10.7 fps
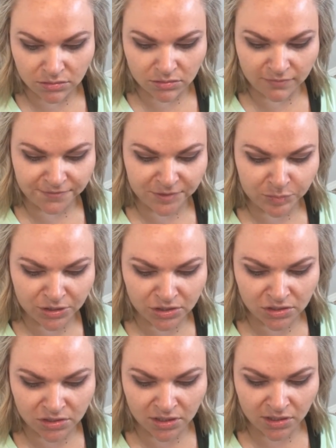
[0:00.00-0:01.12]

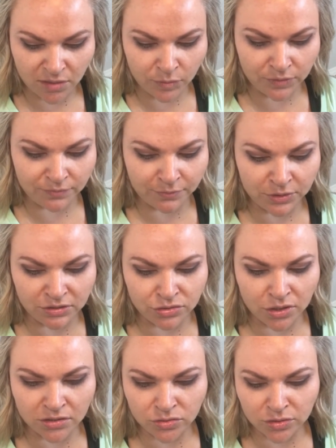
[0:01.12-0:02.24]
sponges that come with the
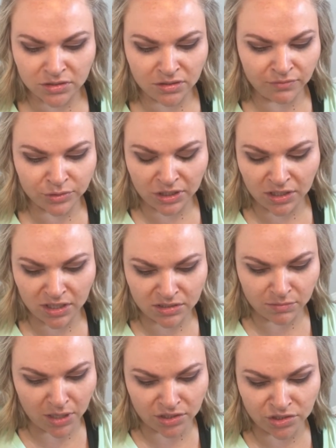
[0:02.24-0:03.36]
drugstore stuff, which I can't
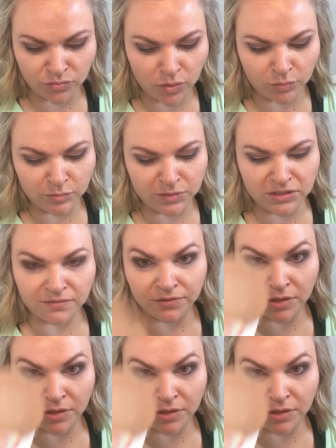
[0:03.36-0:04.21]
imagine what would be different